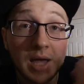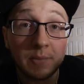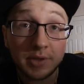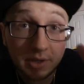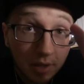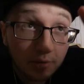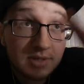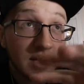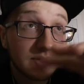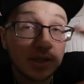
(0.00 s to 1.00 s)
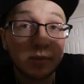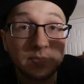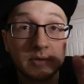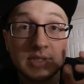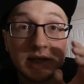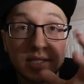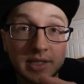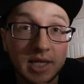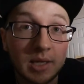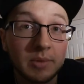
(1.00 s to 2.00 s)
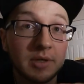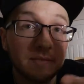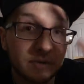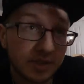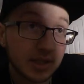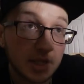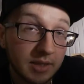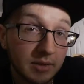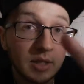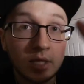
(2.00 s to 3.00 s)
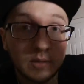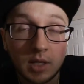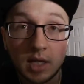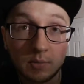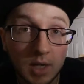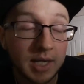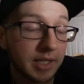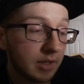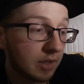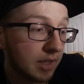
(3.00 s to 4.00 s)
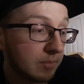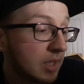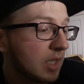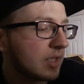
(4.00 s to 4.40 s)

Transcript: I wouldn't know because obviously I'm focusing on the camera and focusing on uh, Ronnie and all them.